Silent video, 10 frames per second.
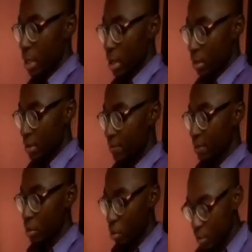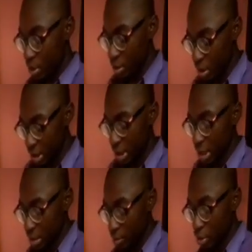operation
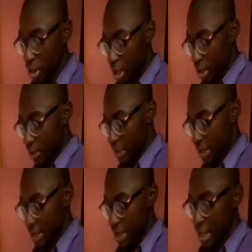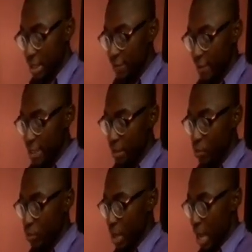in modular arithmetic. So for
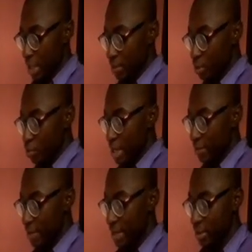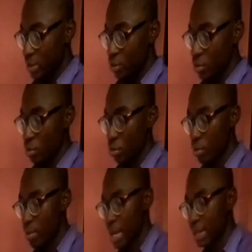example, assuming we're dividing 2
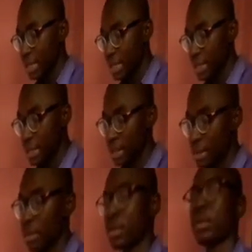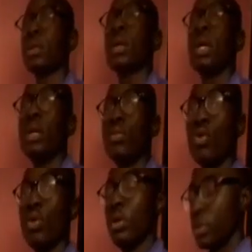by 3 in
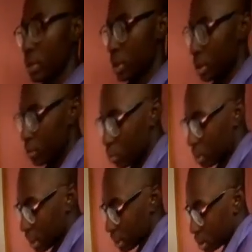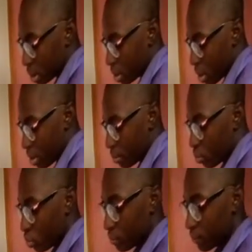mode let's say in
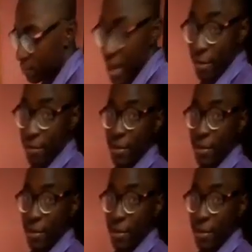mode 5.